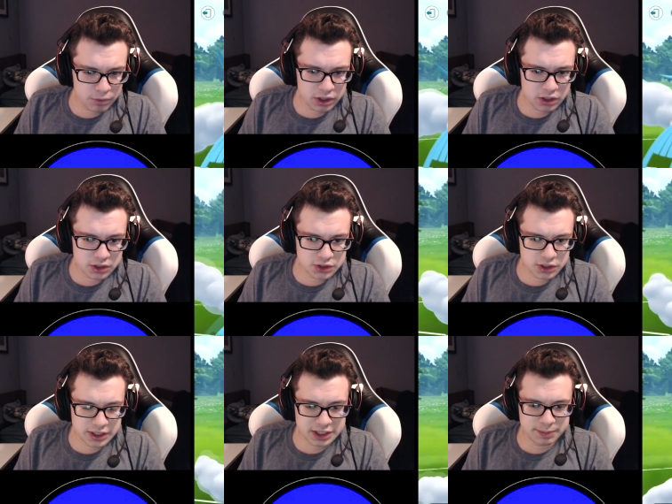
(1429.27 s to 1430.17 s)
is
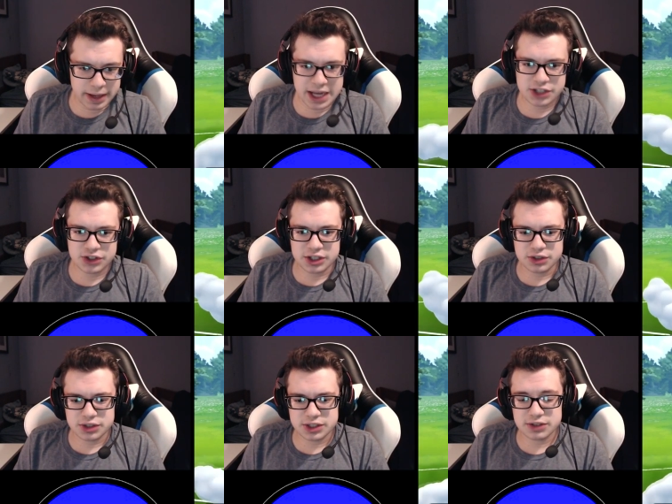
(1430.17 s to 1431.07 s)
against Bastiodon,
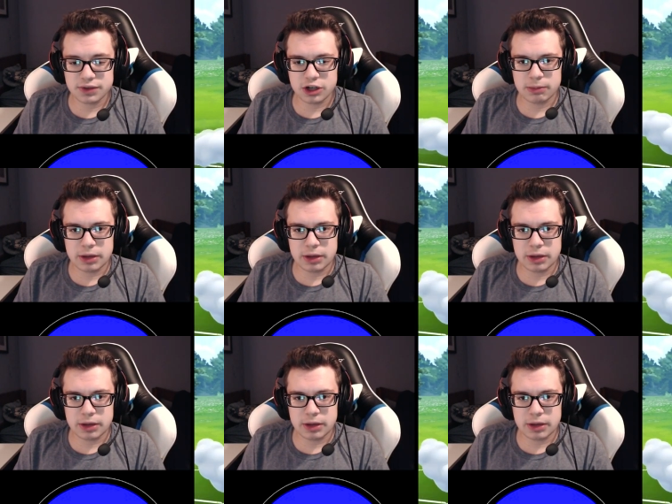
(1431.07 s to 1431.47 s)
so this is very